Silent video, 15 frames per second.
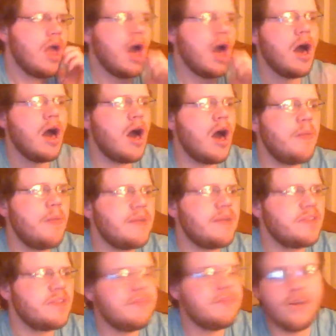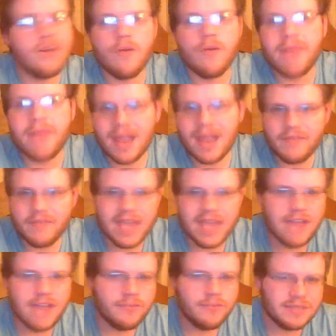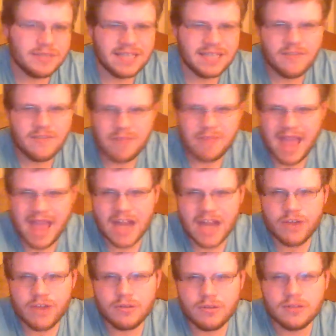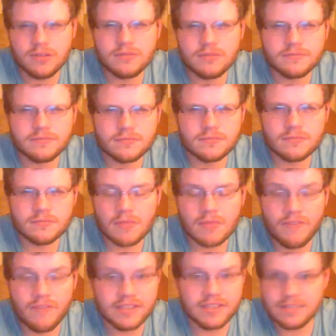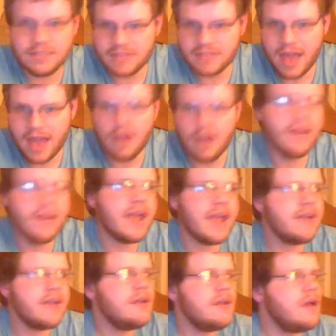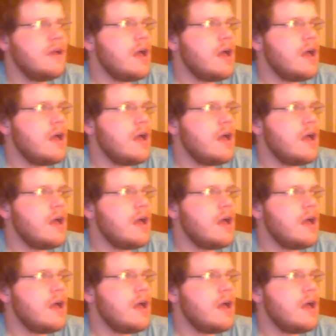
But I'm going to be going back on vacation once again for my annual visit of Sky Hurricane.